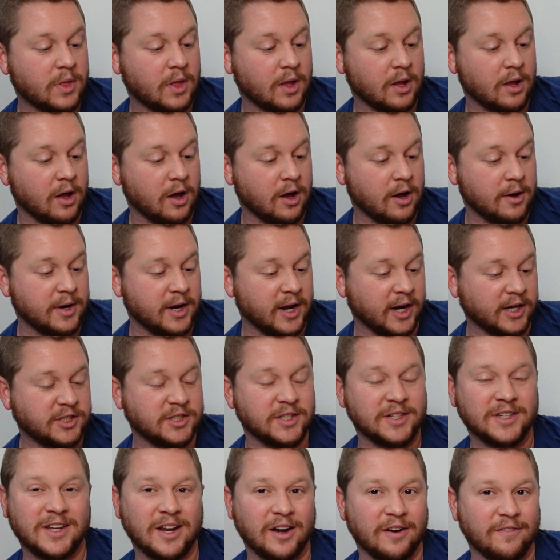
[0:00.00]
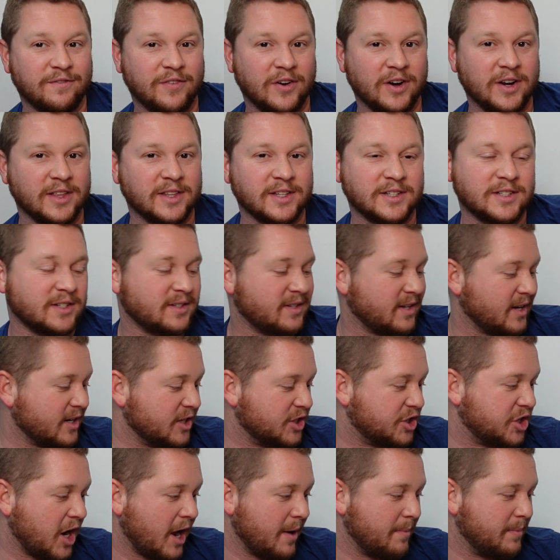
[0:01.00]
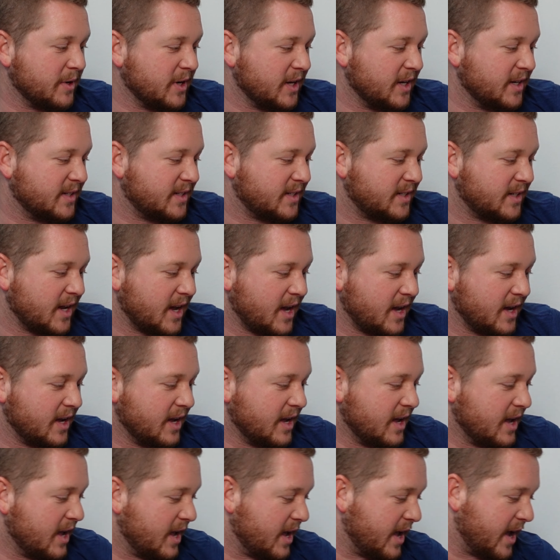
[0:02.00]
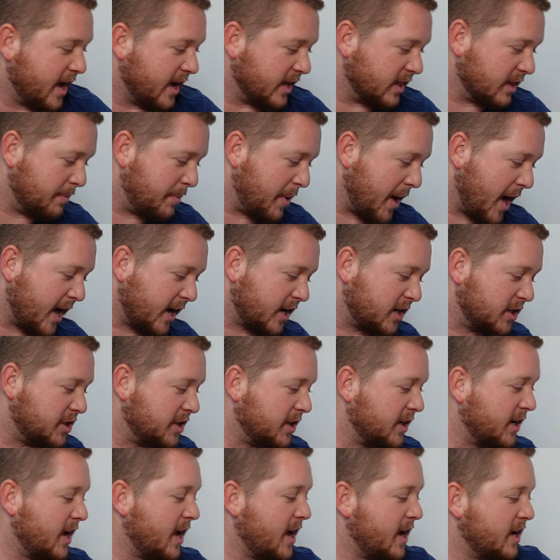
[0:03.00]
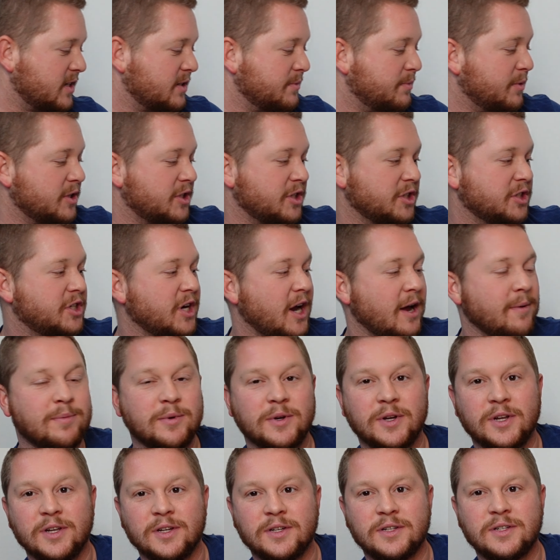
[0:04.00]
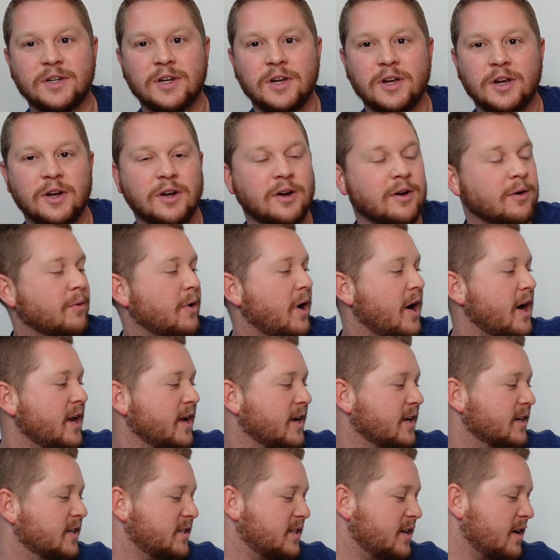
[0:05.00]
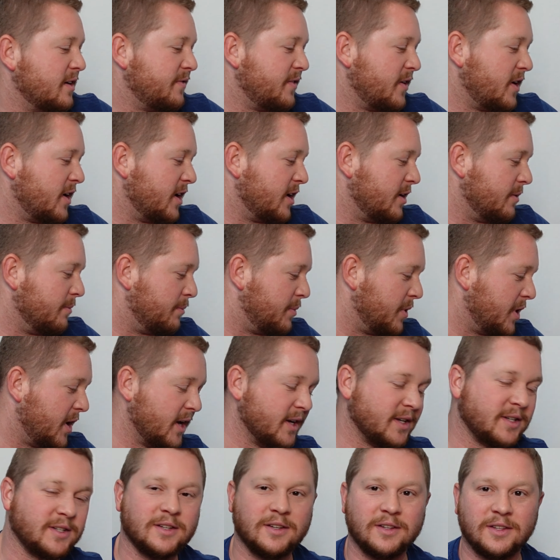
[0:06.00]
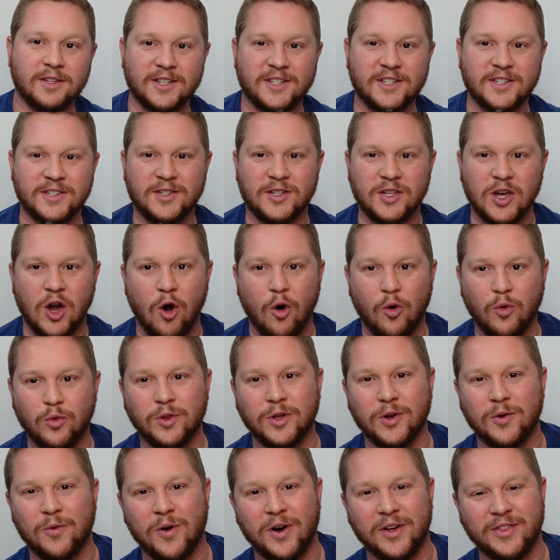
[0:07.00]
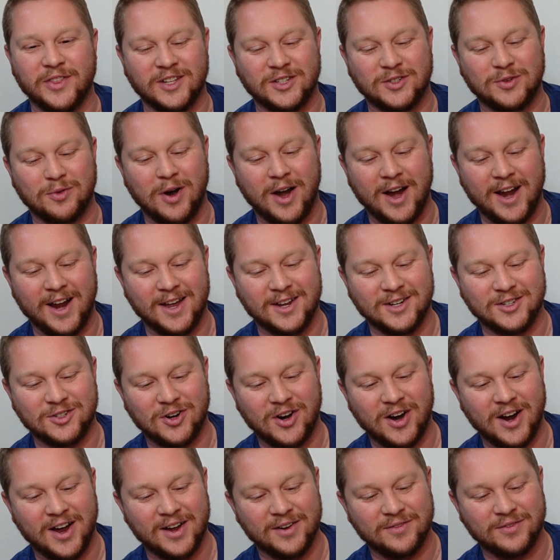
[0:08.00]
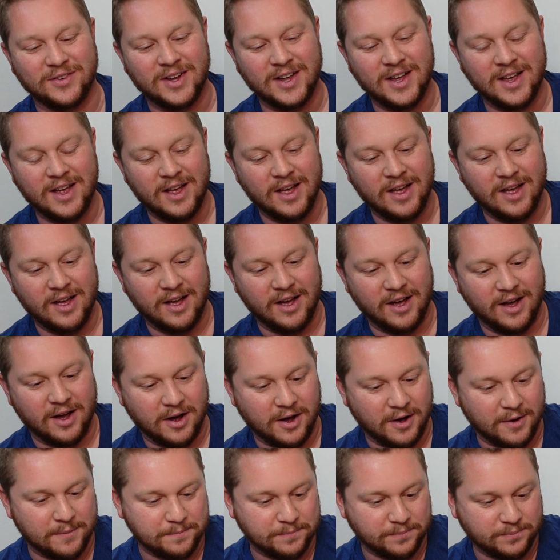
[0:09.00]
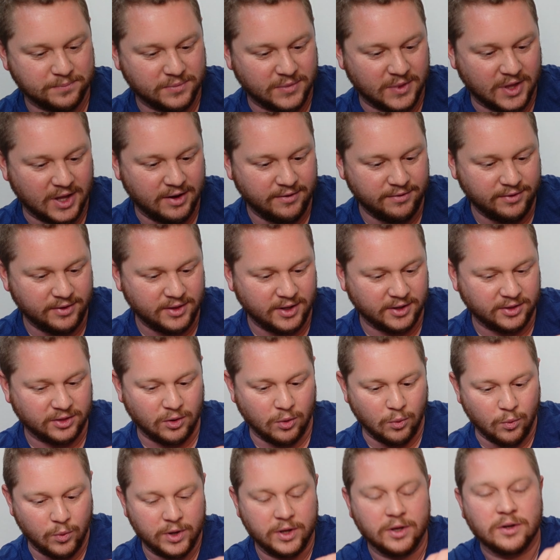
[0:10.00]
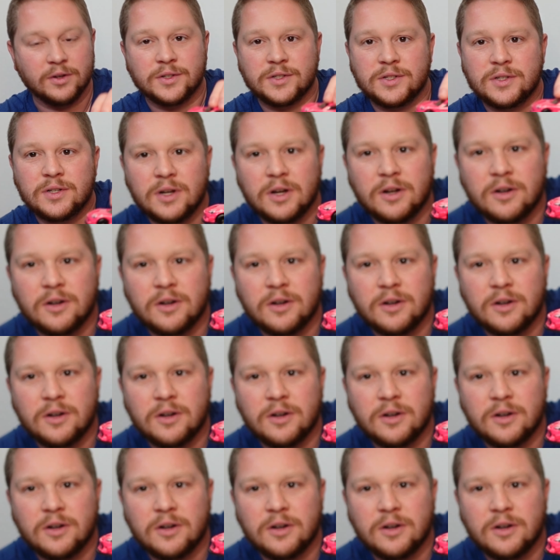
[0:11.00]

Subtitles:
Actually, it's kind of funny. This is a Japanese set, and the packaging has a bunch of Japanese writing and stuff on it, but this is the only one that's right-hand drive. Even like the wheels.